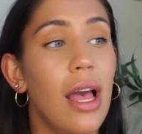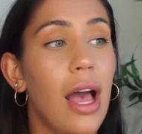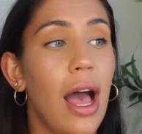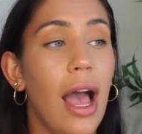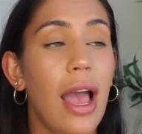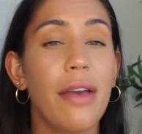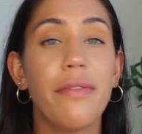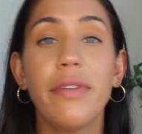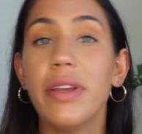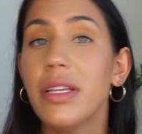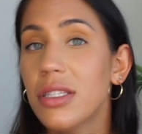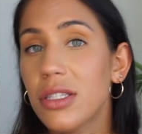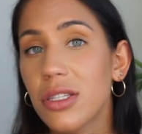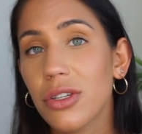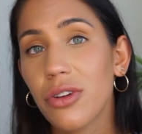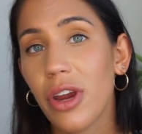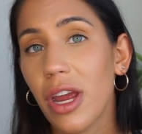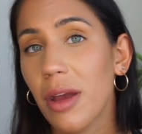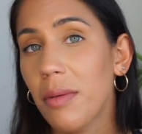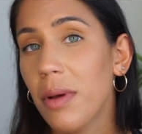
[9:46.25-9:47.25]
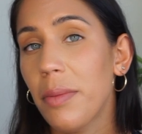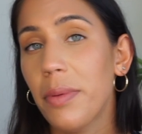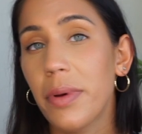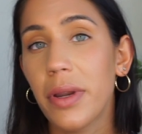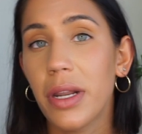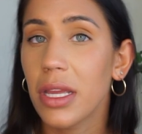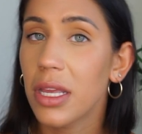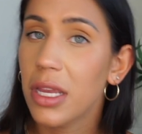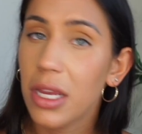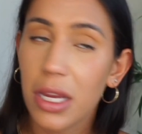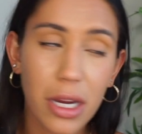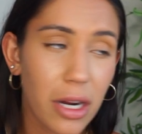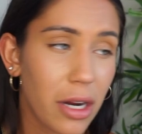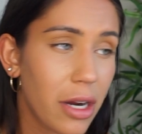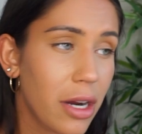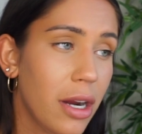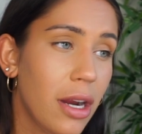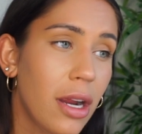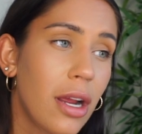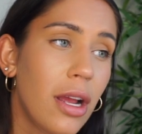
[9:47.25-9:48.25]
I have Instagram, I'll put it
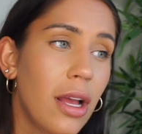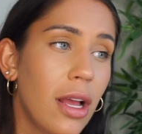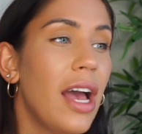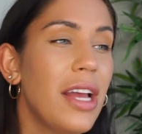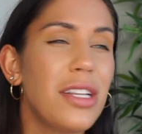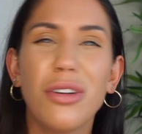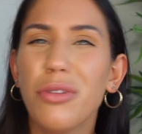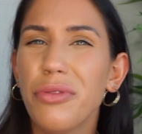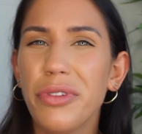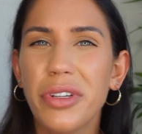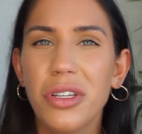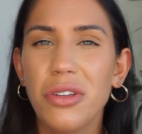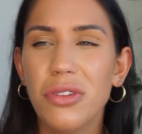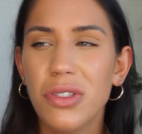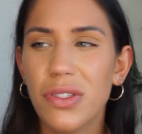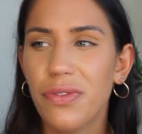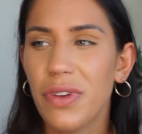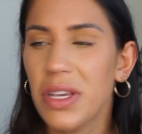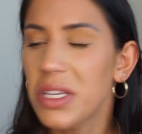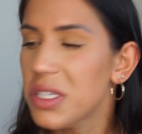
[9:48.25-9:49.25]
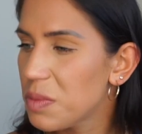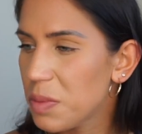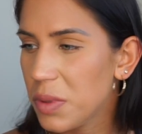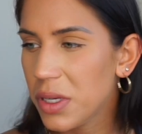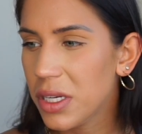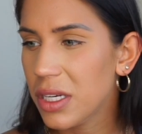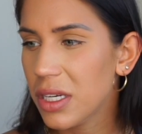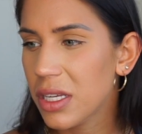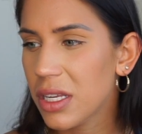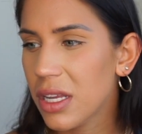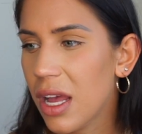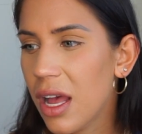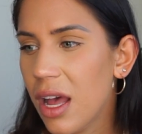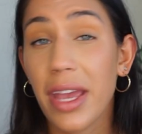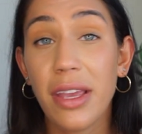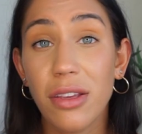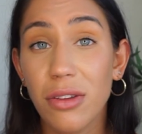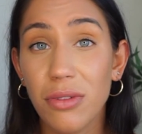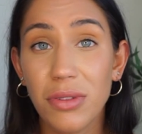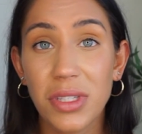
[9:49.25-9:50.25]
here. I don't really use Facebook.
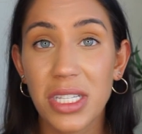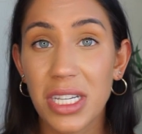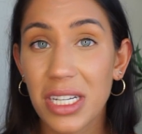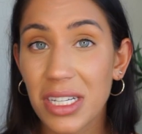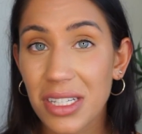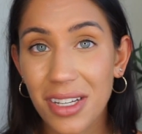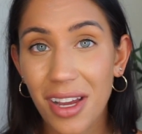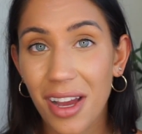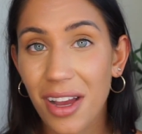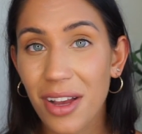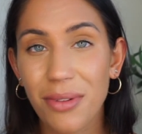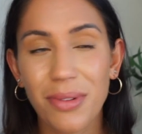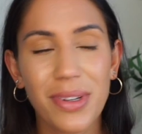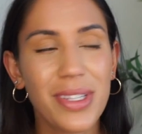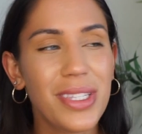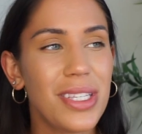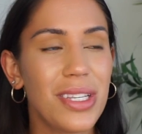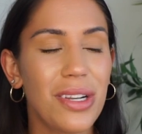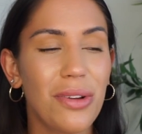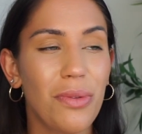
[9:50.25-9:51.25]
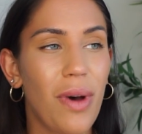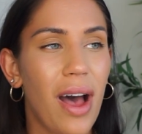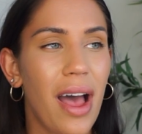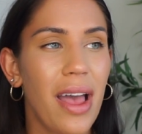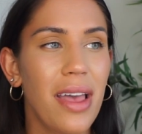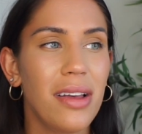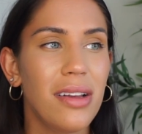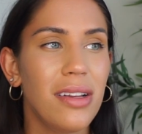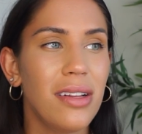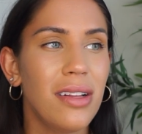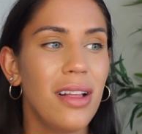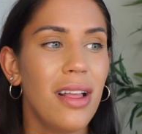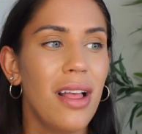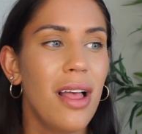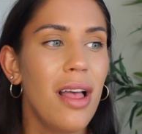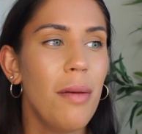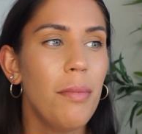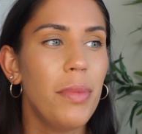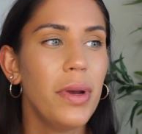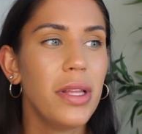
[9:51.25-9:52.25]
I use TikTok once in a while,
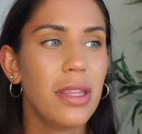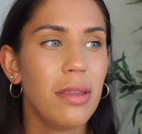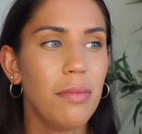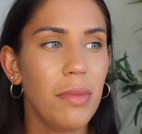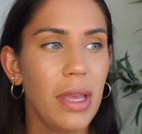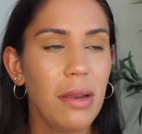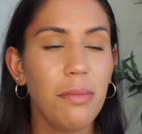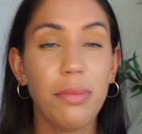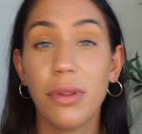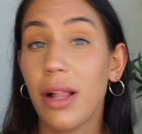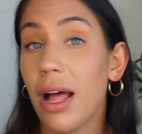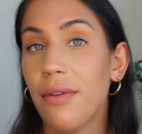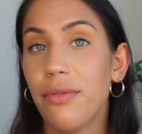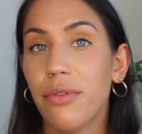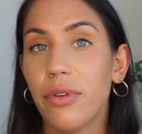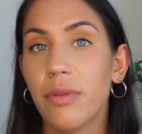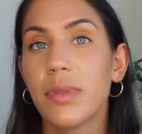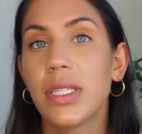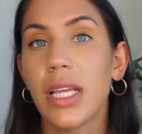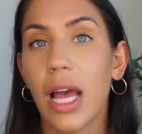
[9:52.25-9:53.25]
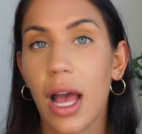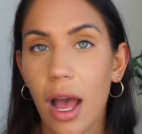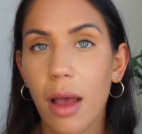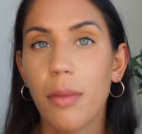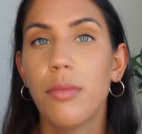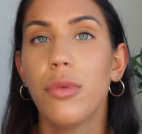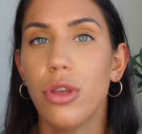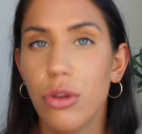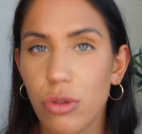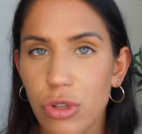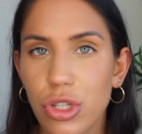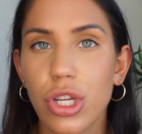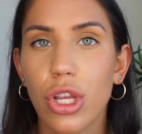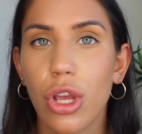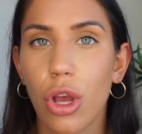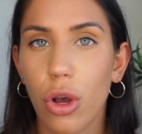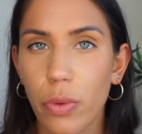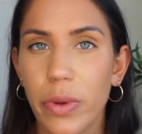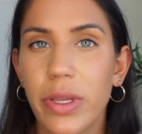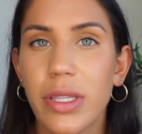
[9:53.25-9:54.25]
but the main platforms that I'm
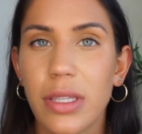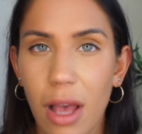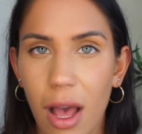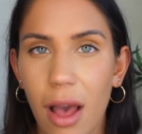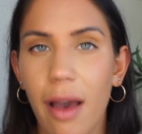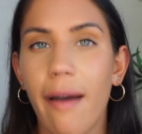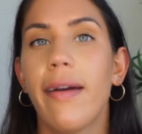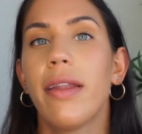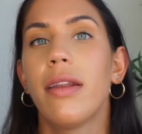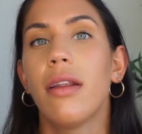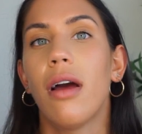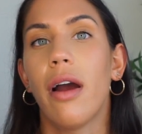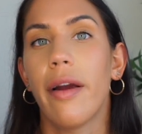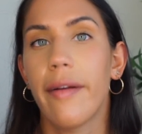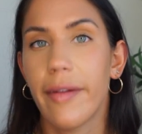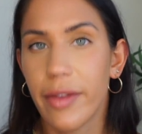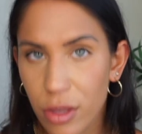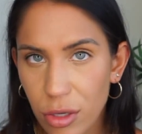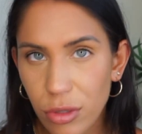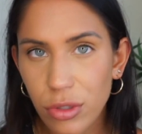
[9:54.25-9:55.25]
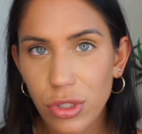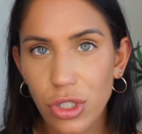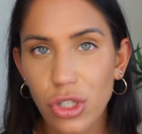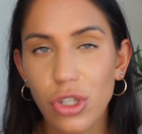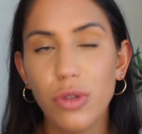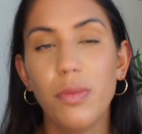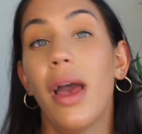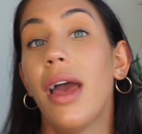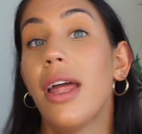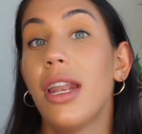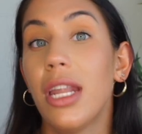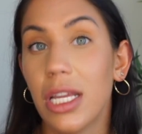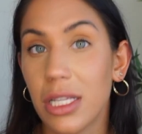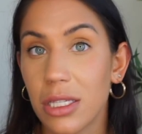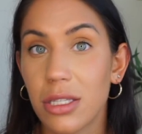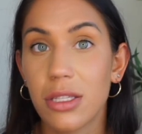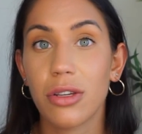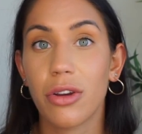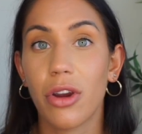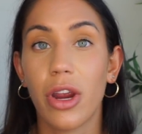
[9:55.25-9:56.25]
usually always on are YouTube and
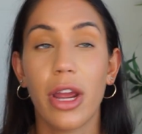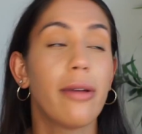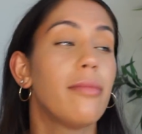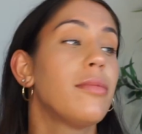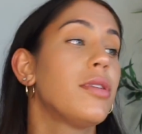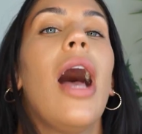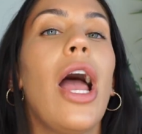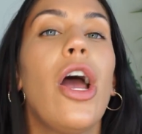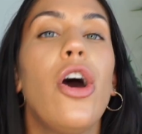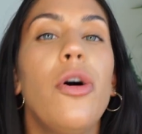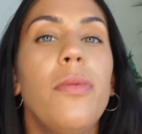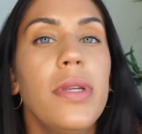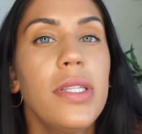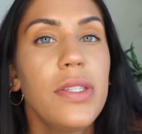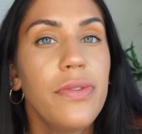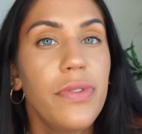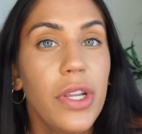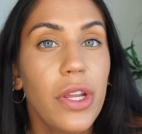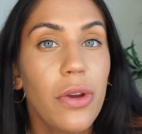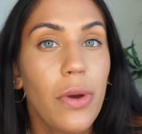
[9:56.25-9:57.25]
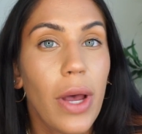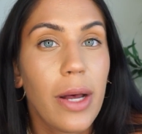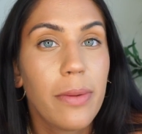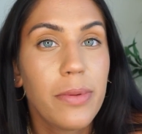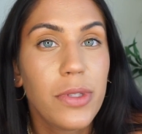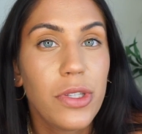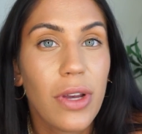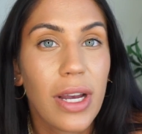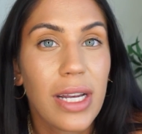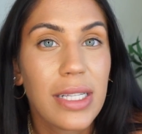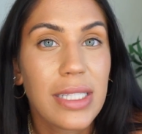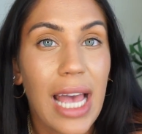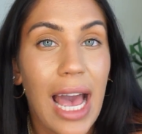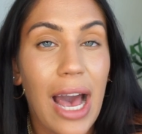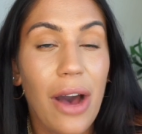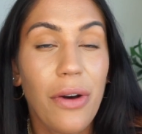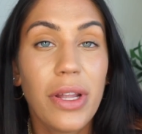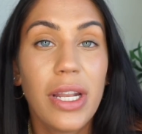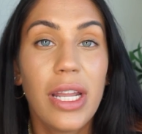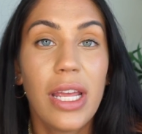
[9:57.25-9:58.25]
Instagram. I hope this video helped you guys
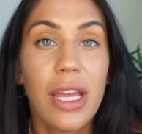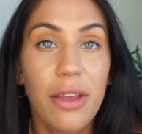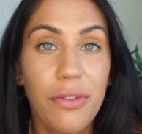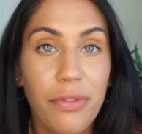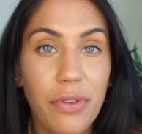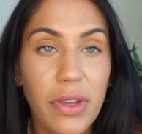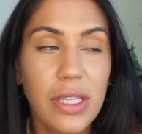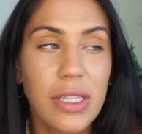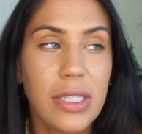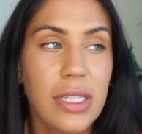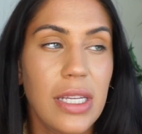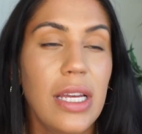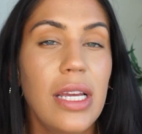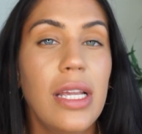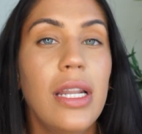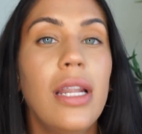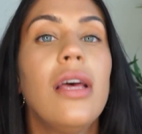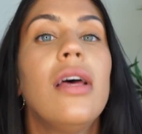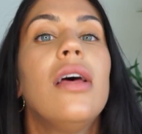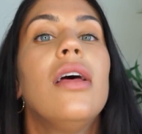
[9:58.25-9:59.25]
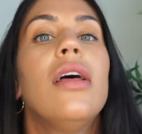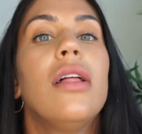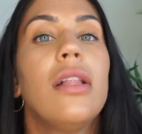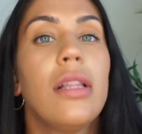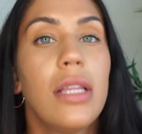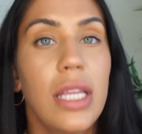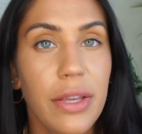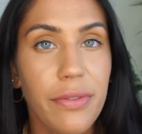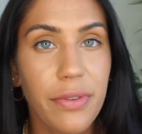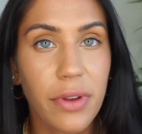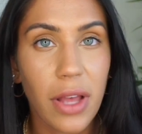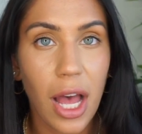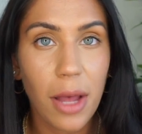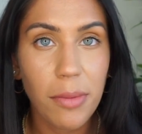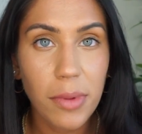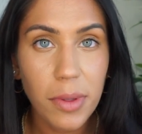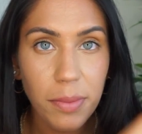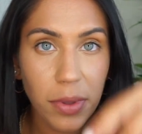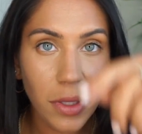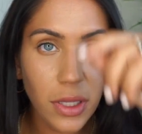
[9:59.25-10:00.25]
out, and if it did, leave a
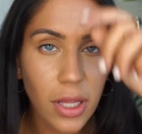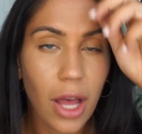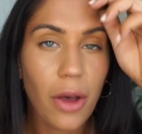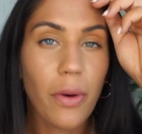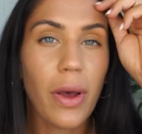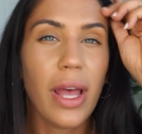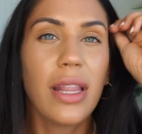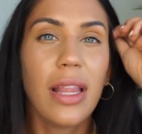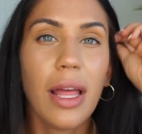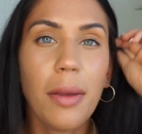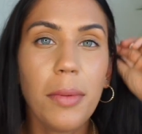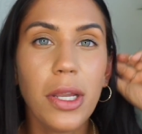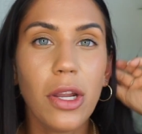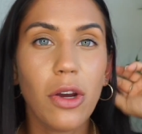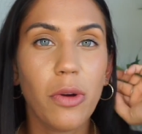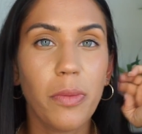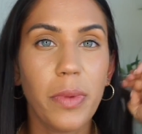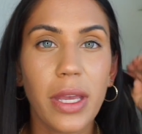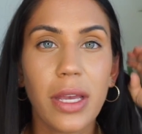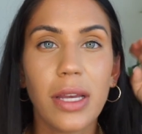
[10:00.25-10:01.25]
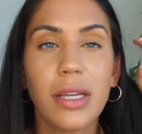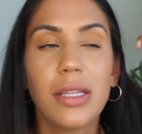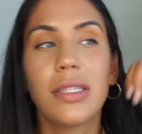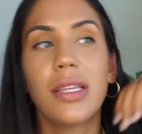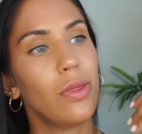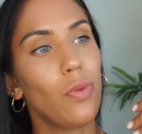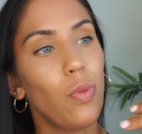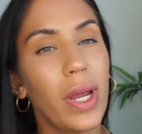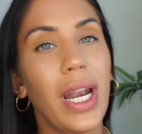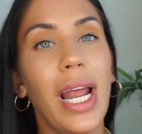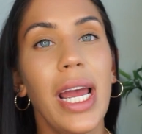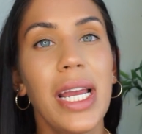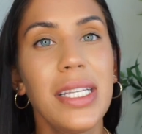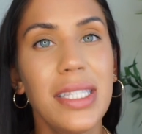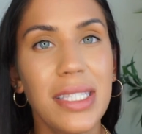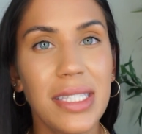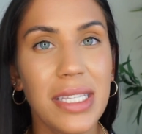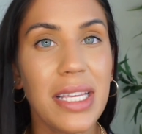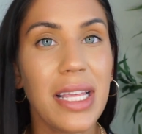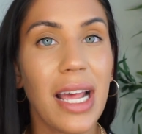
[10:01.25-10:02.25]
comment below and let me know, because when I
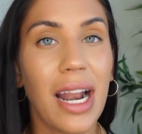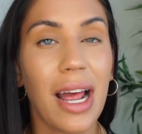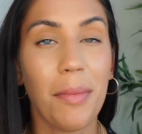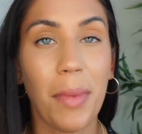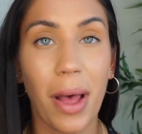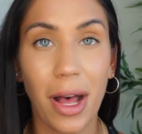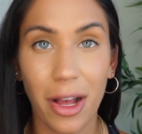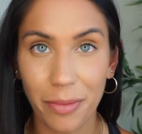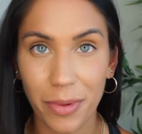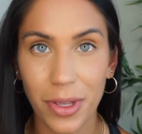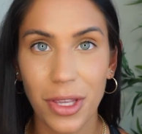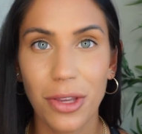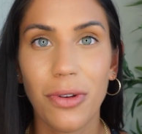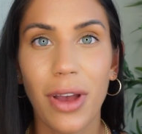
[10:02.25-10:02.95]
see that I'm helping you